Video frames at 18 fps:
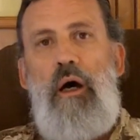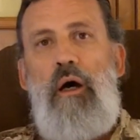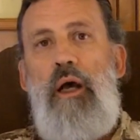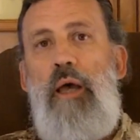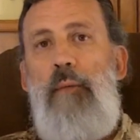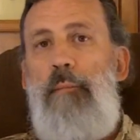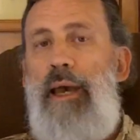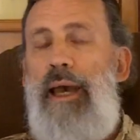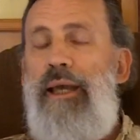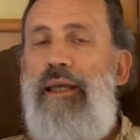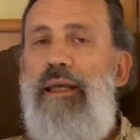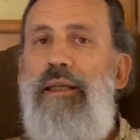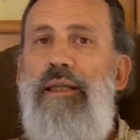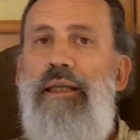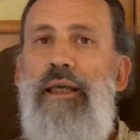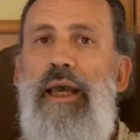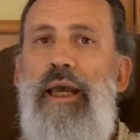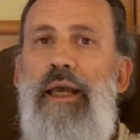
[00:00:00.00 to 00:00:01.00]
Uh, and back
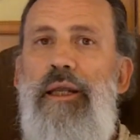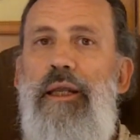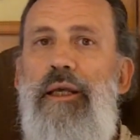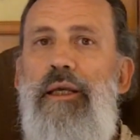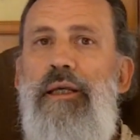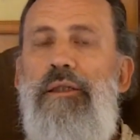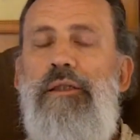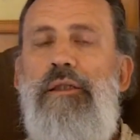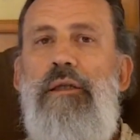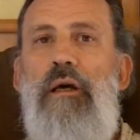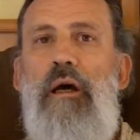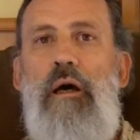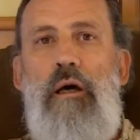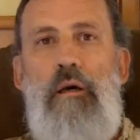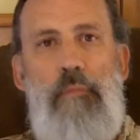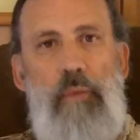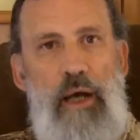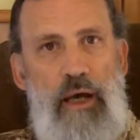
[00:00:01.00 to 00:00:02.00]
in the eighties,
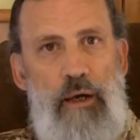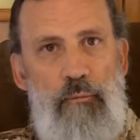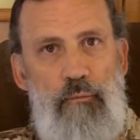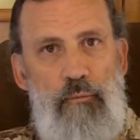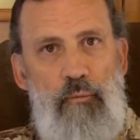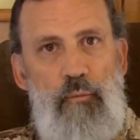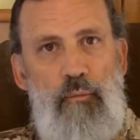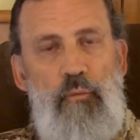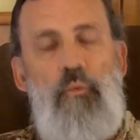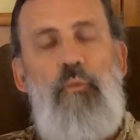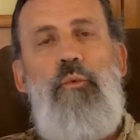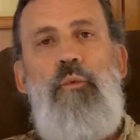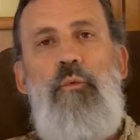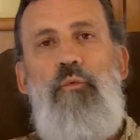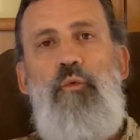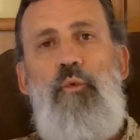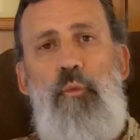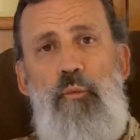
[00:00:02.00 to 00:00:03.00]
um, I
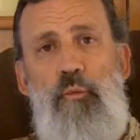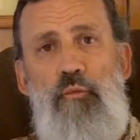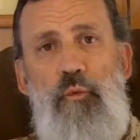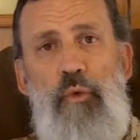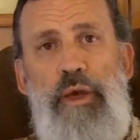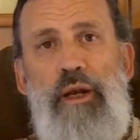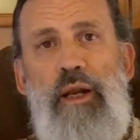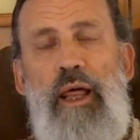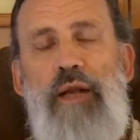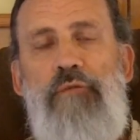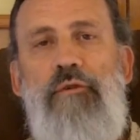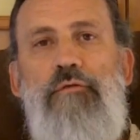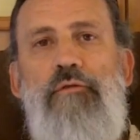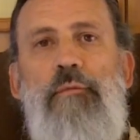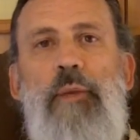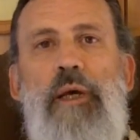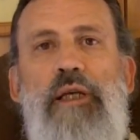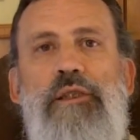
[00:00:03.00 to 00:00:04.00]
read a lot of
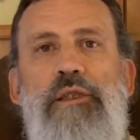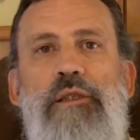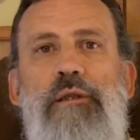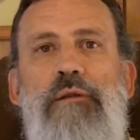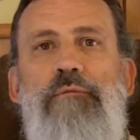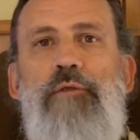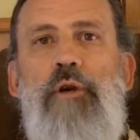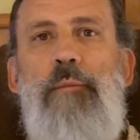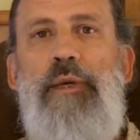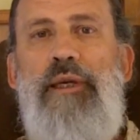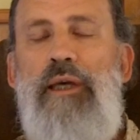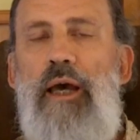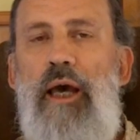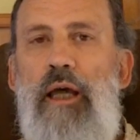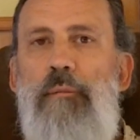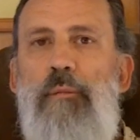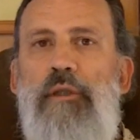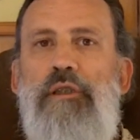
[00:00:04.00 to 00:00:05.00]
information from
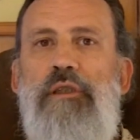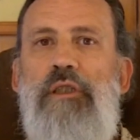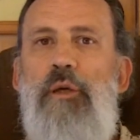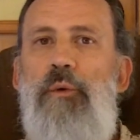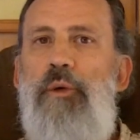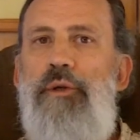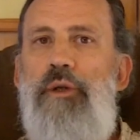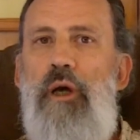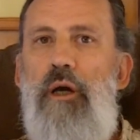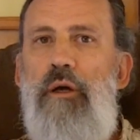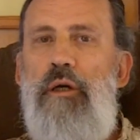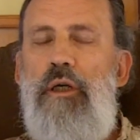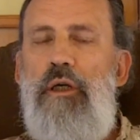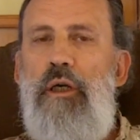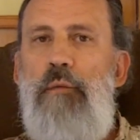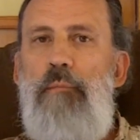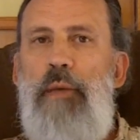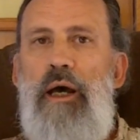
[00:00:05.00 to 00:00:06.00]
economists that were
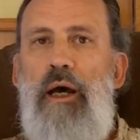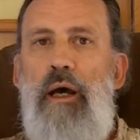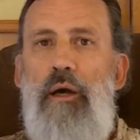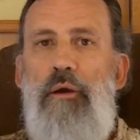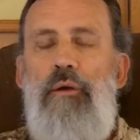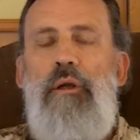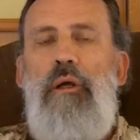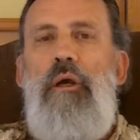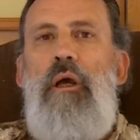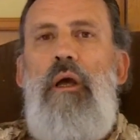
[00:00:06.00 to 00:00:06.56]
talking about